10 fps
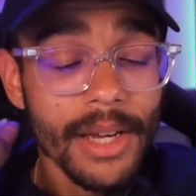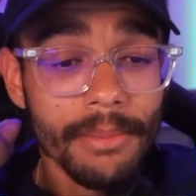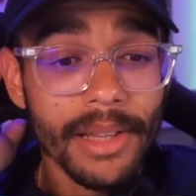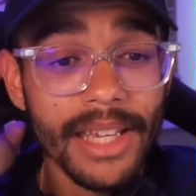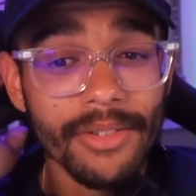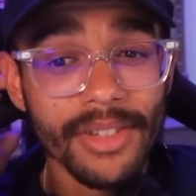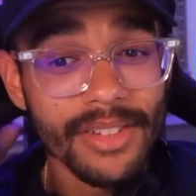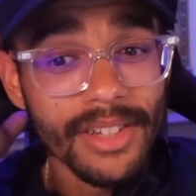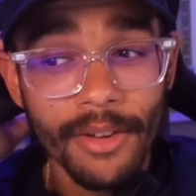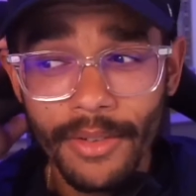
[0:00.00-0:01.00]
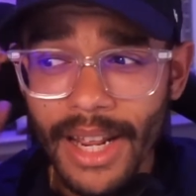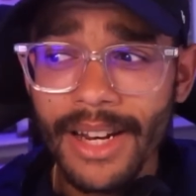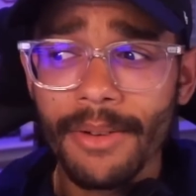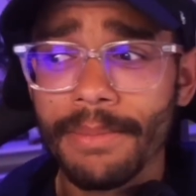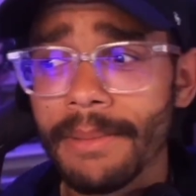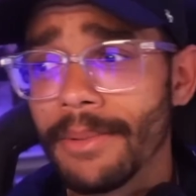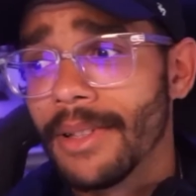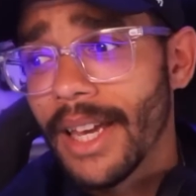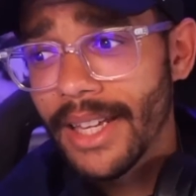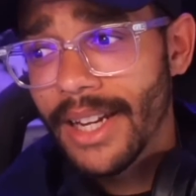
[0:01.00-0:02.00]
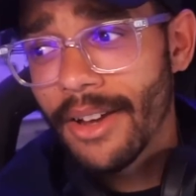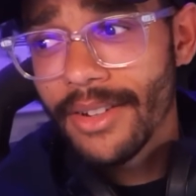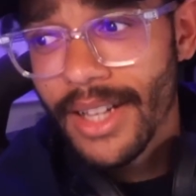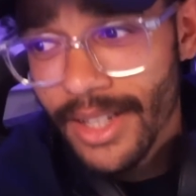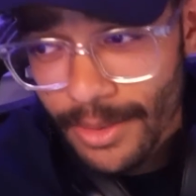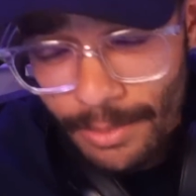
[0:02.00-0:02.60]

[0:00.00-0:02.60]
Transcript: beliefs and stuff. And I know people like nowadays,